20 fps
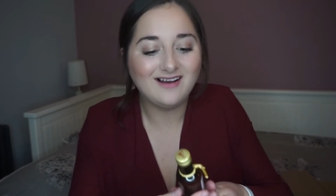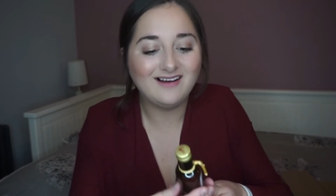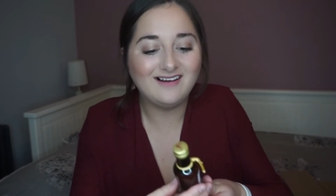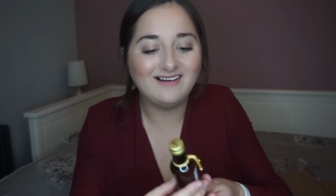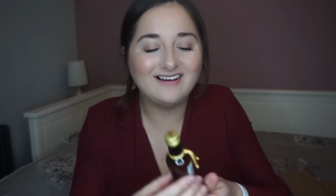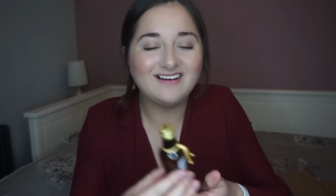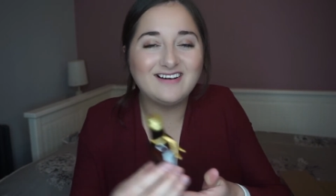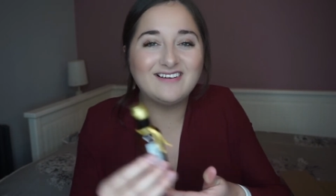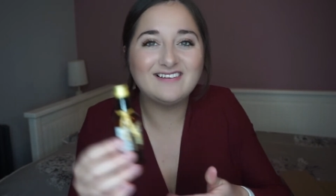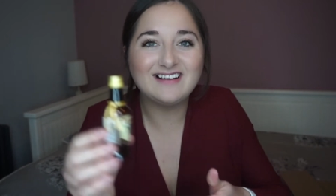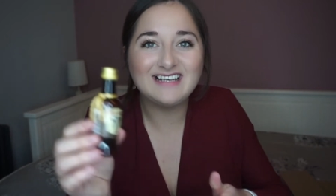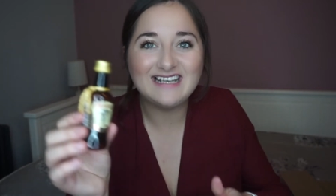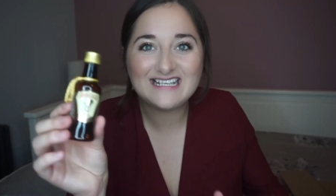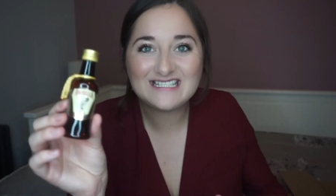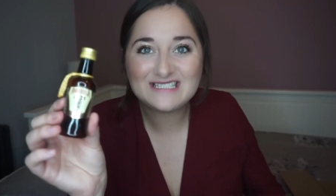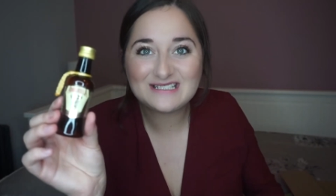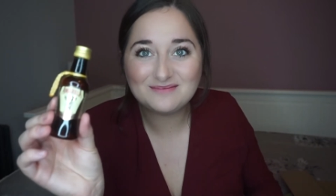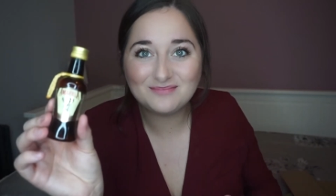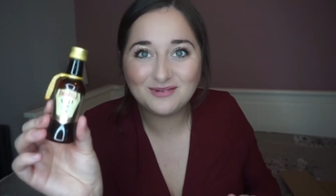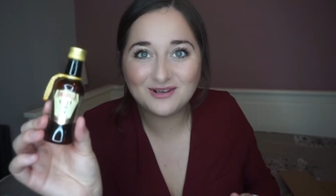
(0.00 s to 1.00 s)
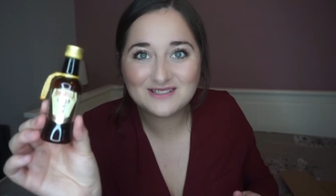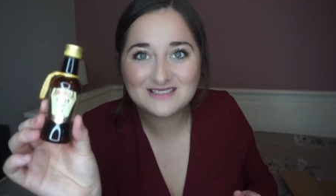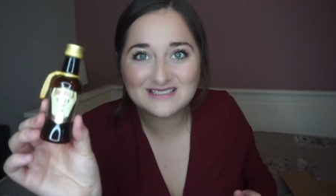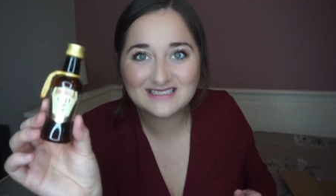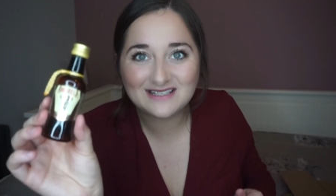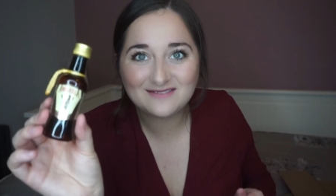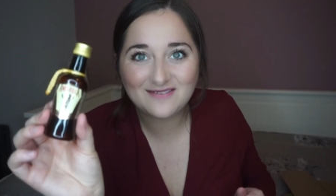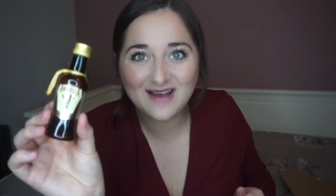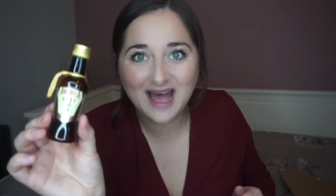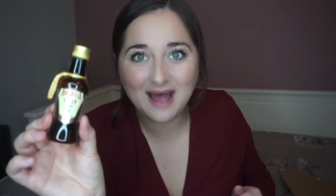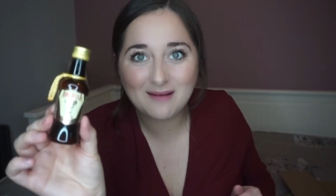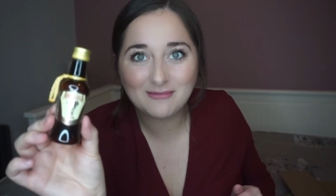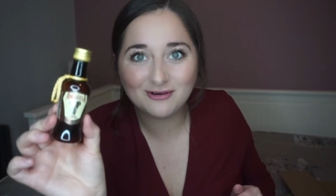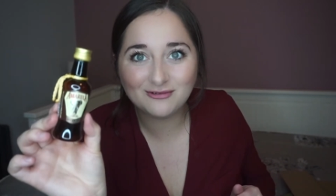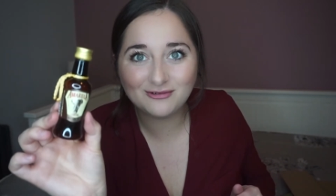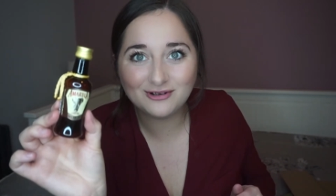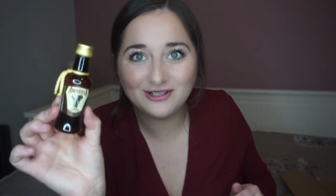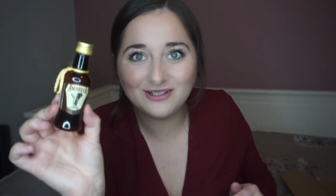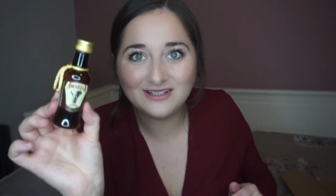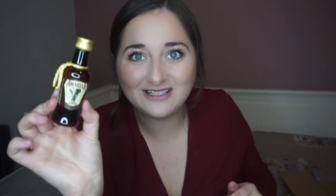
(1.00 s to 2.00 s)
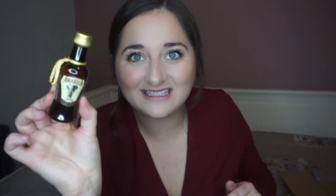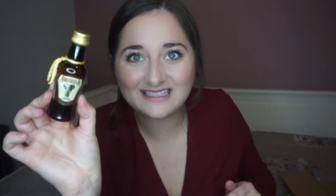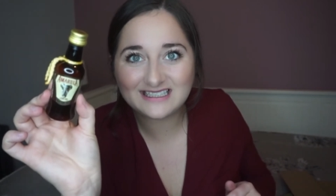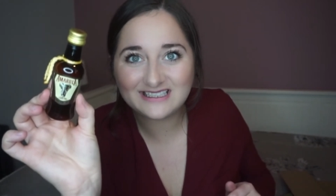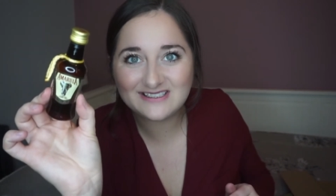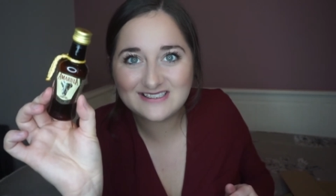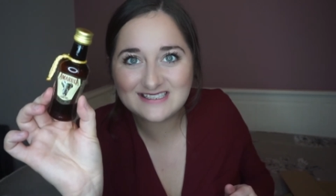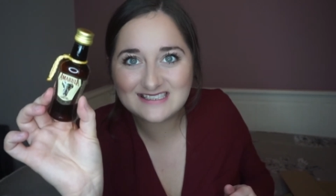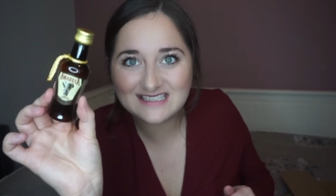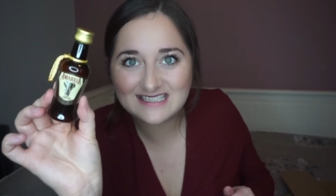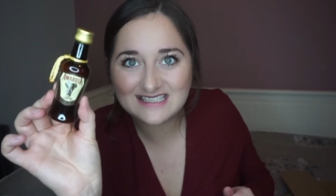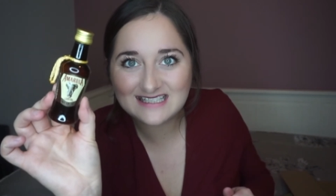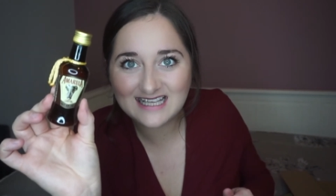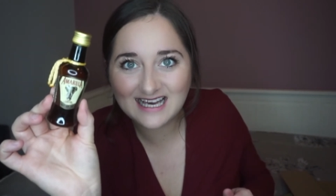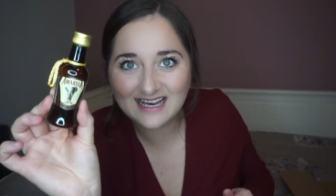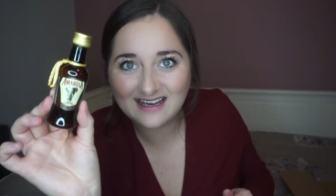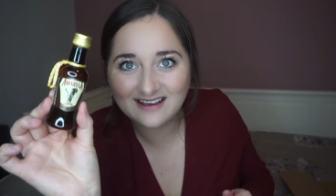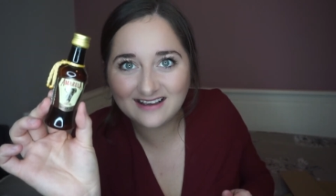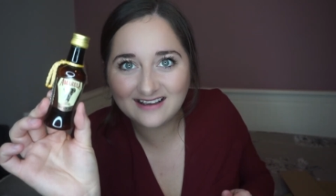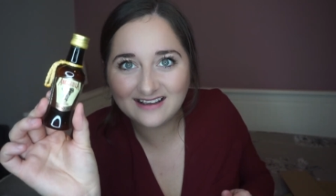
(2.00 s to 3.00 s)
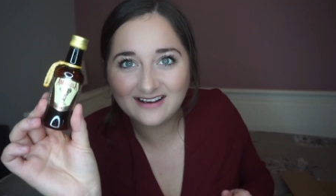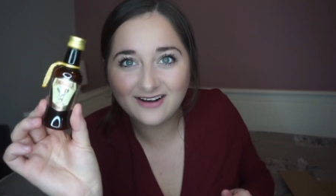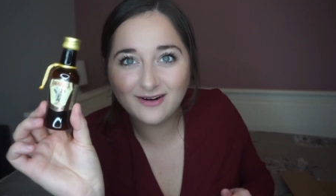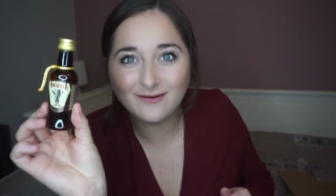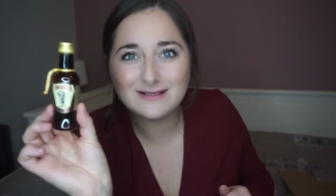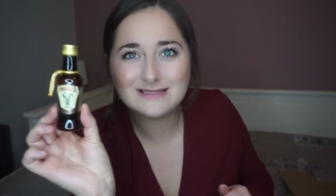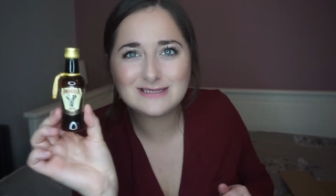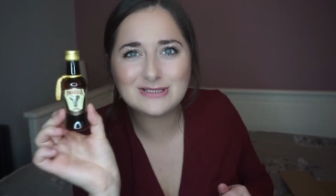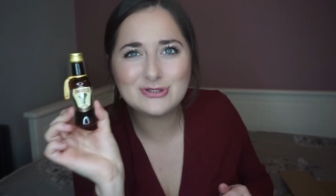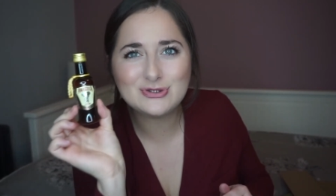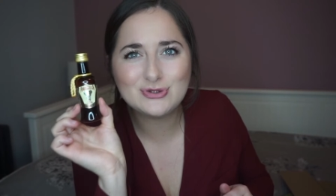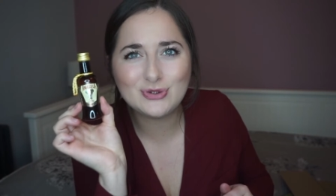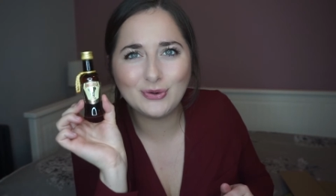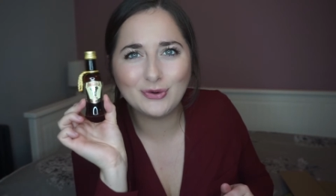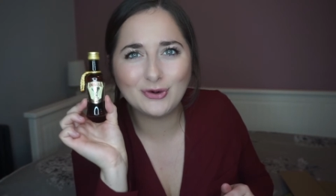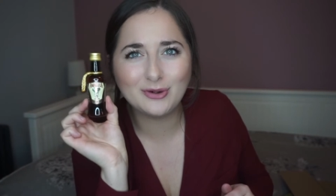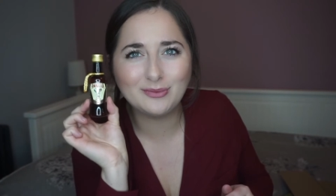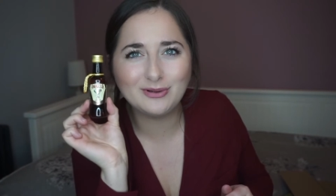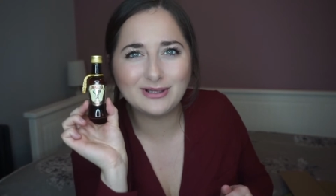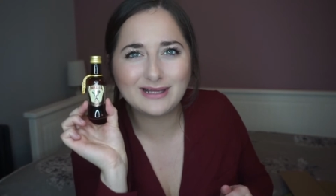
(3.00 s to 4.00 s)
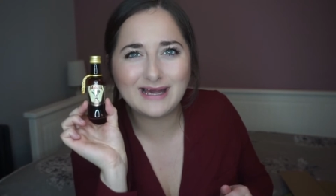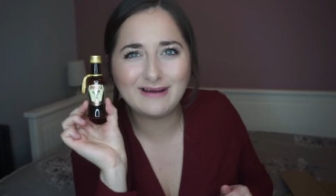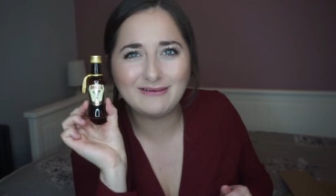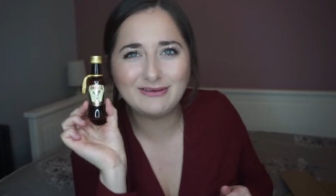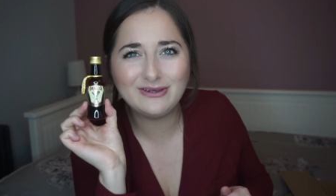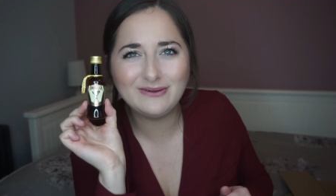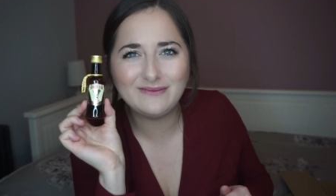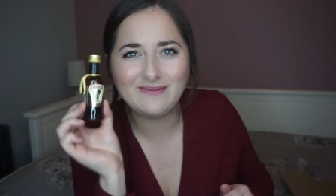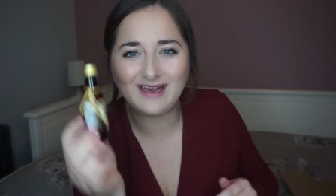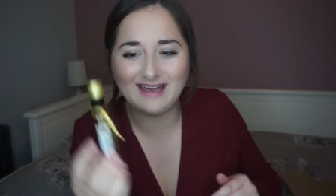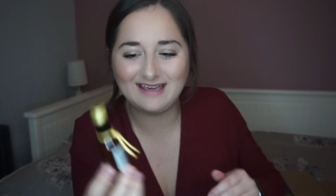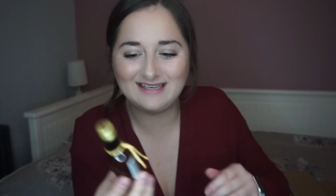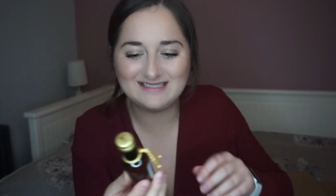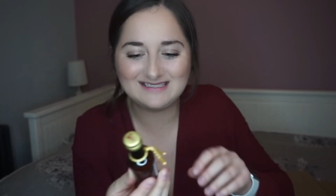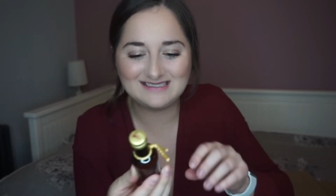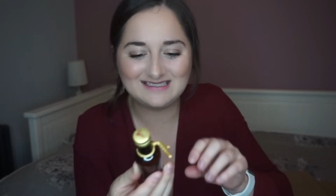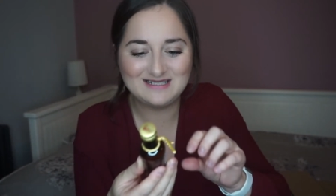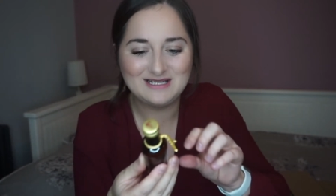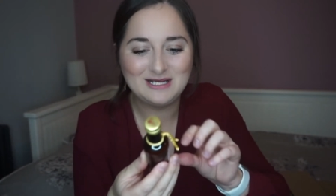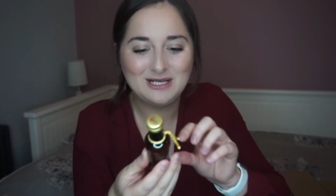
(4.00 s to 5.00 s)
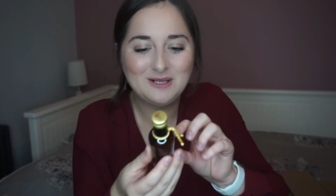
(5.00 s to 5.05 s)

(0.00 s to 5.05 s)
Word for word: Oh, a little bottle of Amarula. Can you see there? Oh, it's adorable. Look how cute that is.